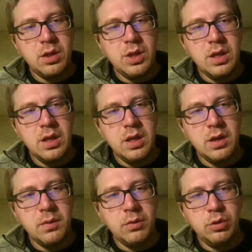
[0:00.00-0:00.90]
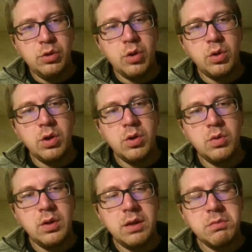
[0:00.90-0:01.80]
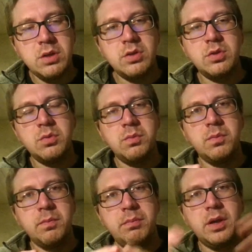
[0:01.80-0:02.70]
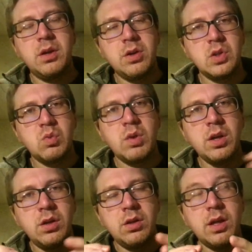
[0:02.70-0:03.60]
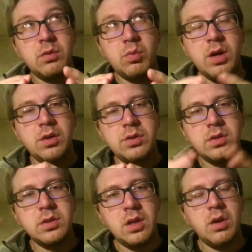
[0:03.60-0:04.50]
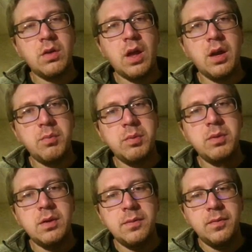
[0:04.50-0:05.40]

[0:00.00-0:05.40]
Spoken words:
the logo image bigger as well. Just scale that up a bit,